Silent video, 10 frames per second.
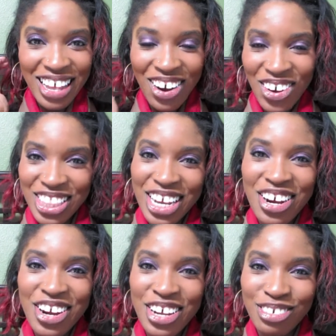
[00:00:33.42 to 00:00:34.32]
on
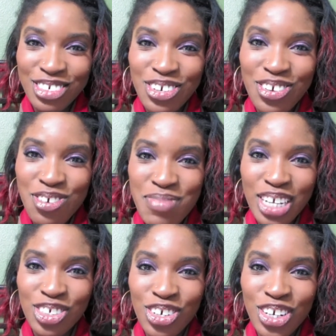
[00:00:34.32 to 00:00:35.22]
there it'll show you
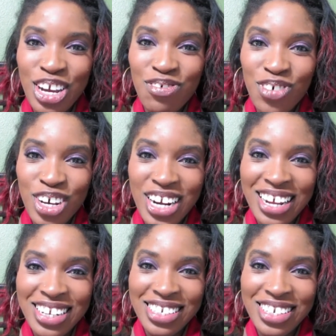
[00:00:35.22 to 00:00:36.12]
my journey of what
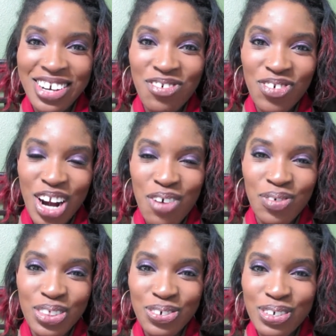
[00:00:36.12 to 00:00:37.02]
I of what I
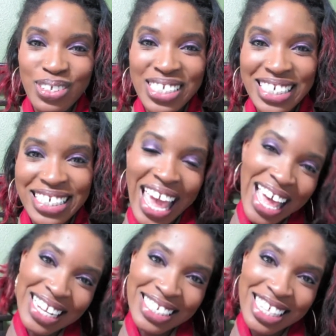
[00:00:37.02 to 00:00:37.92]
went through to
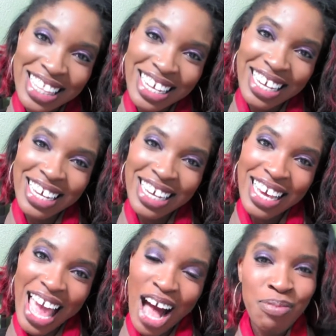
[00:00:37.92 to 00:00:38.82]
get
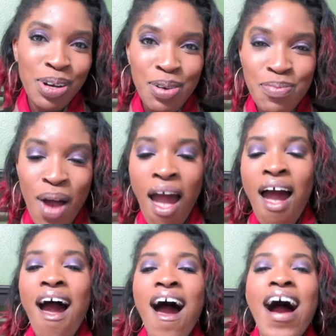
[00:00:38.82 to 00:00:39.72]
the album.
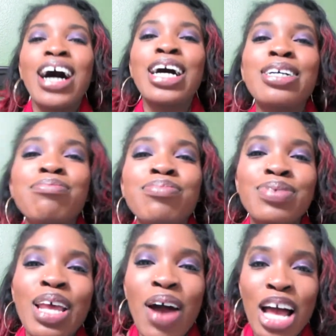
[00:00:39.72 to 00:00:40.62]

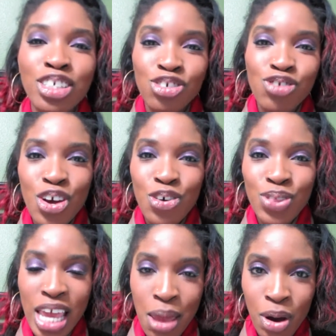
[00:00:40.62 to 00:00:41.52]
Um, now, as you know,
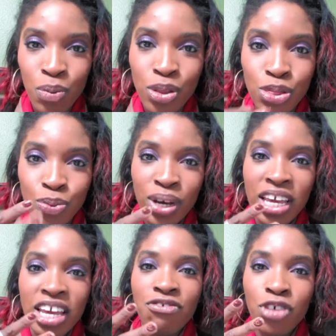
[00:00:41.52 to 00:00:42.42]
they came out with
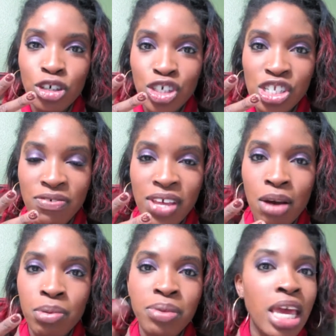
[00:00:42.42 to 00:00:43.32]
three versions of the
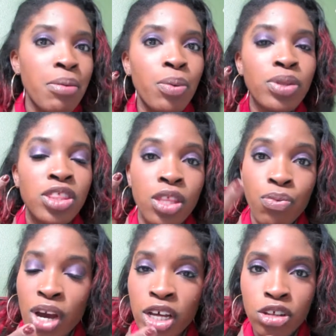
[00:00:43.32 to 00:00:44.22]
album. They came out with the
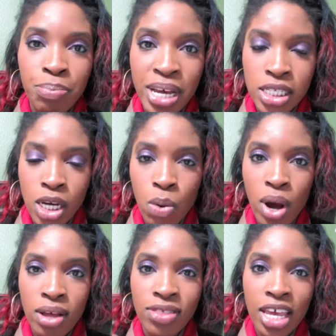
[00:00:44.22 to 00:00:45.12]
regular basic
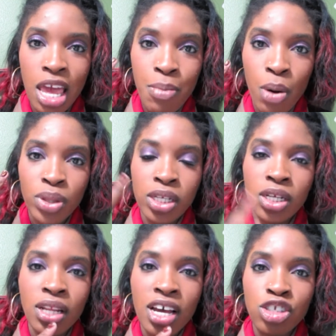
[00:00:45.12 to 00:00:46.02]
one, they came out with a
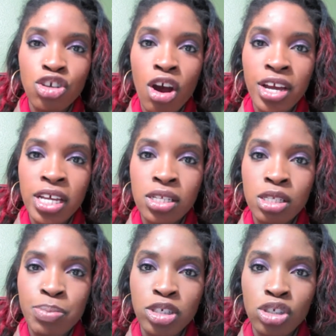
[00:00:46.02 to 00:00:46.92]
deluxe Target
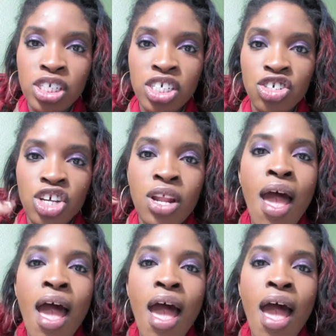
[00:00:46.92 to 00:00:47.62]
special edition,